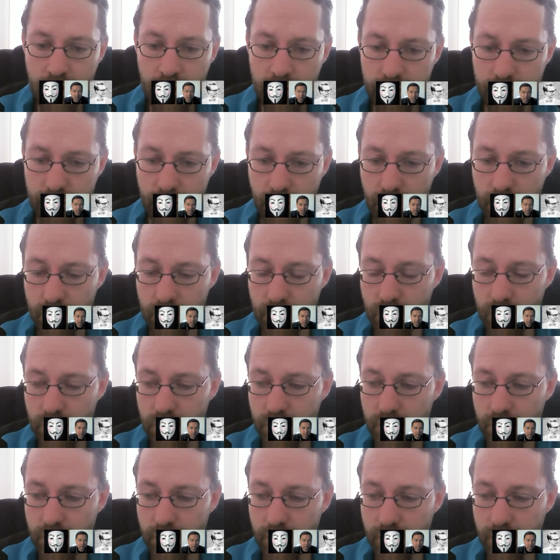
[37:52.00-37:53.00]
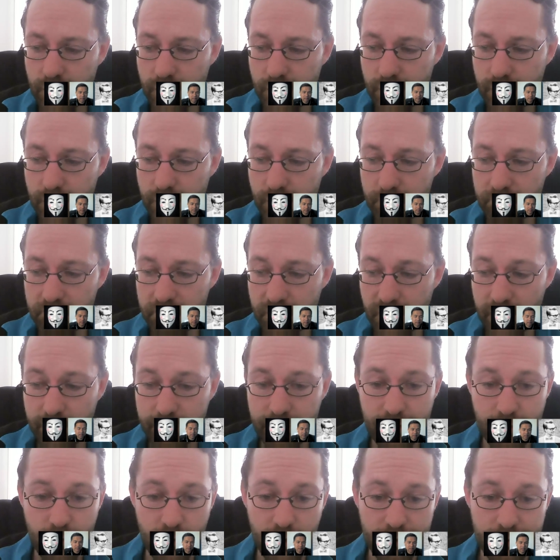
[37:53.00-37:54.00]
So if
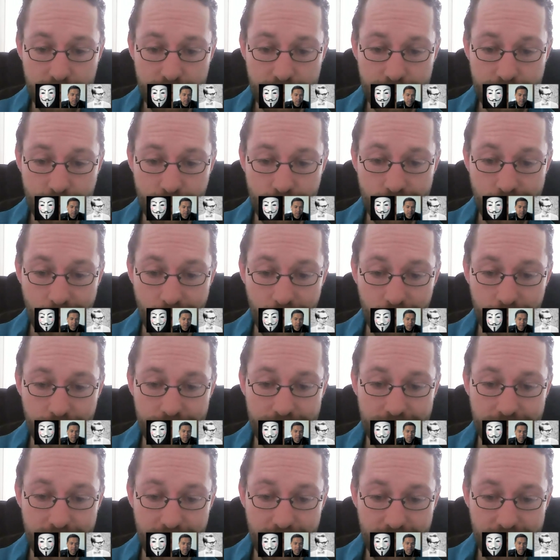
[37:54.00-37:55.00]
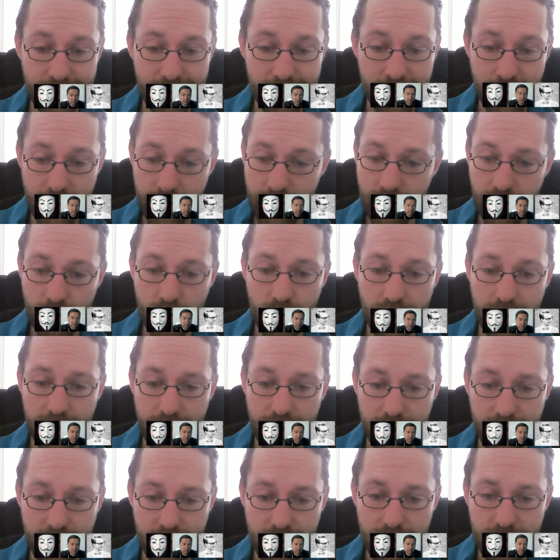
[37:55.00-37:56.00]
they want to shoot holes in it, go
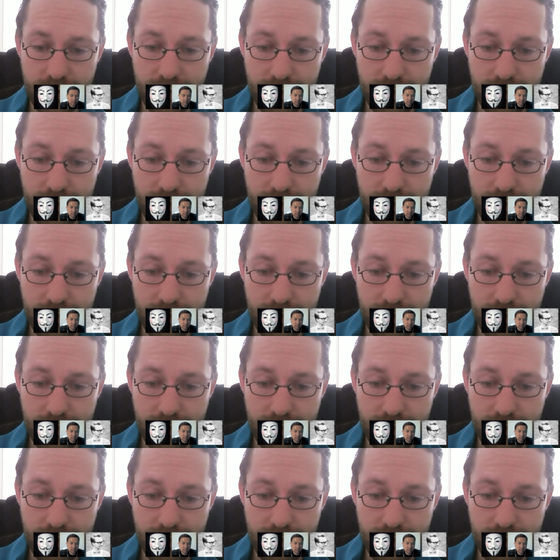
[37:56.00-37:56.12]
ahead.